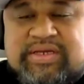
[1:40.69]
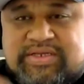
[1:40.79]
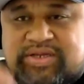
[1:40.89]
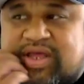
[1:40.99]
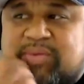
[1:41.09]

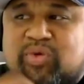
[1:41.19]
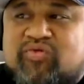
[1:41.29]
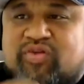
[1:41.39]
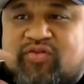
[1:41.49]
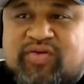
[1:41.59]
So they
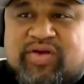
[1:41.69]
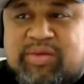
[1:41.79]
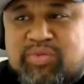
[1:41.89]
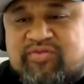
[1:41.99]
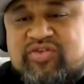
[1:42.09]

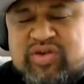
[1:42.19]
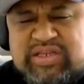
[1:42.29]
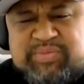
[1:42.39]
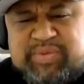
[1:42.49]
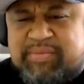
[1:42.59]
move
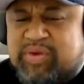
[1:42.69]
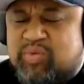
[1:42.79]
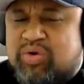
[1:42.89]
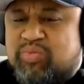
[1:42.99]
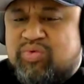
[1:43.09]
straight to Palmy.
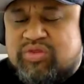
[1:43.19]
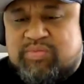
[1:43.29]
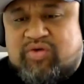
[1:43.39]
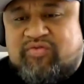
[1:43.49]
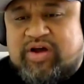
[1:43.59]
What brought
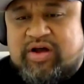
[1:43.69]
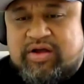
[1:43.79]
them over?